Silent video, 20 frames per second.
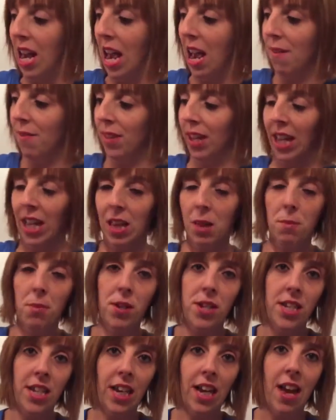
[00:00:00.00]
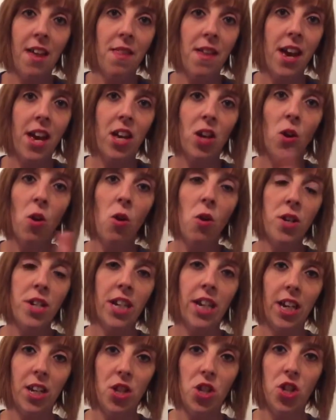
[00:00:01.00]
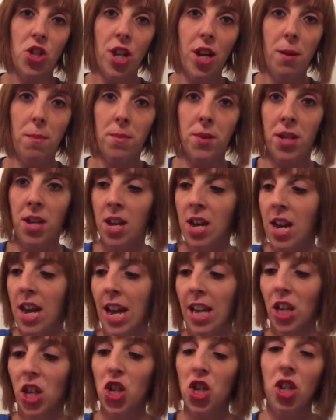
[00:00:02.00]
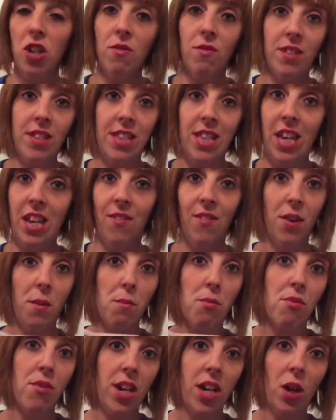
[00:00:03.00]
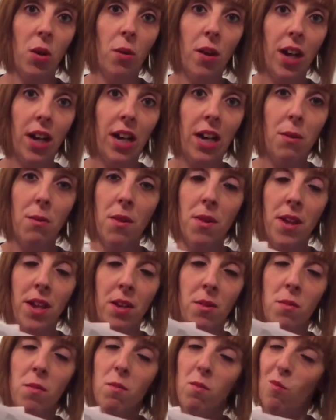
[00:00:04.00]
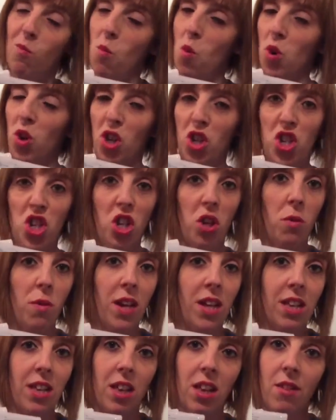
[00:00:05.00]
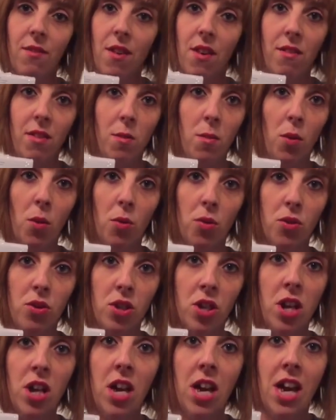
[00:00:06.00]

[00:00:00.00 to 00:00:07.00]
Everything gets put together, your order gets shipped, and you should receive it pretty quickly, within 1 to 2 weeks at the very most.